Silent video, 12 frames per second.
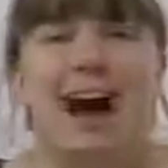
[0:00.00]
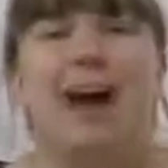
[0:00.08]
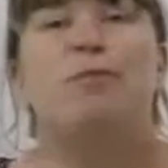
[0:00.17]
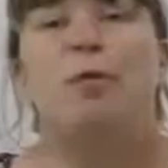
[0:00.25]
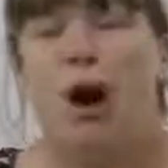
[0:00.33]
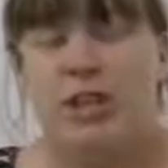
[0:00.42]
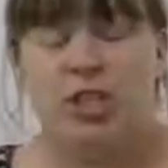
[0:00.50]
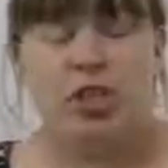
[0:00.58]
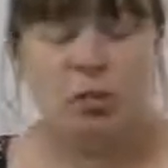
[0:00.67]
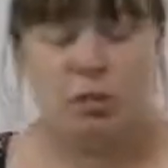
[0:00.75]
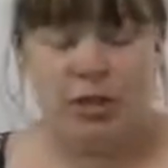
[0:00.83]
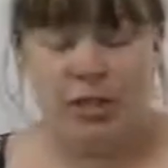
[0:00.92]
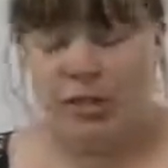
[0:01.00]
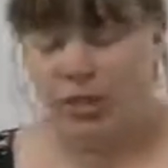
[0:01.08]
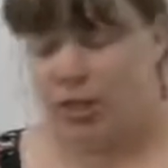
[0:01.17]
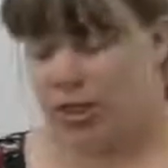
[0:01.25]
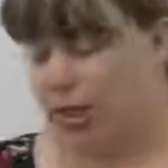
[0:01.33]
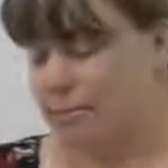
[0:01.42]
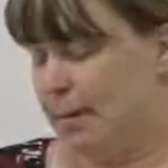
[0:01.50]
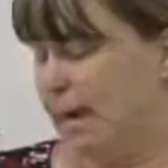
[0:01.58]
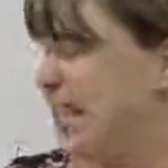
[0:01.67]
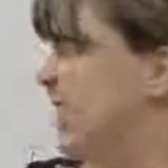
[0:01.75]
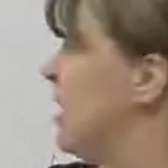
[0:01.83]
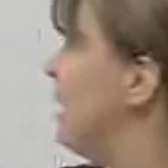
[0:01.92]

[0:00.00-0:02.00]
I walked towards the Starbucks.